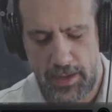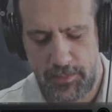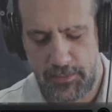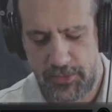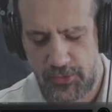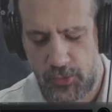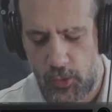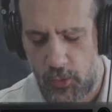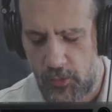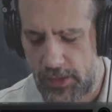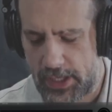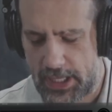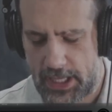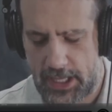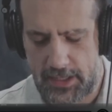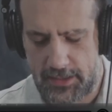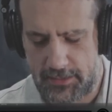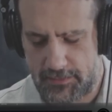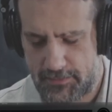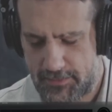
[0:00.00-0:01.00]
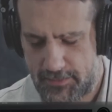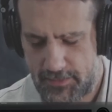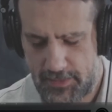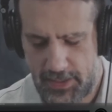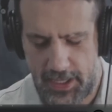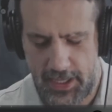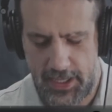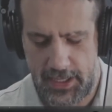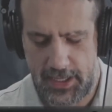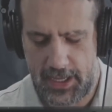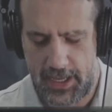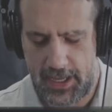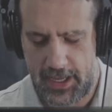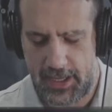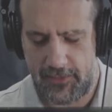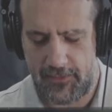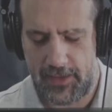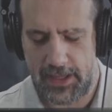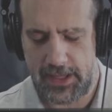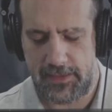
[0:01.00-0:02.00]
sold again.
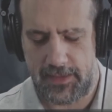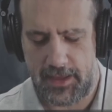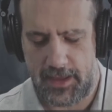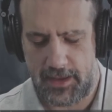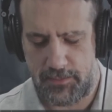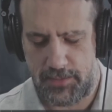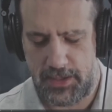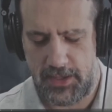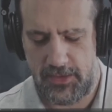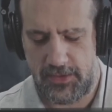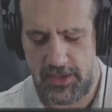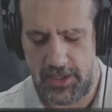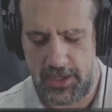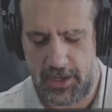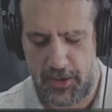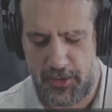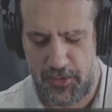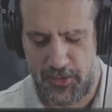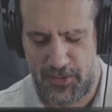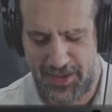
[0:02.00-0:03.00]
I like the MPC now.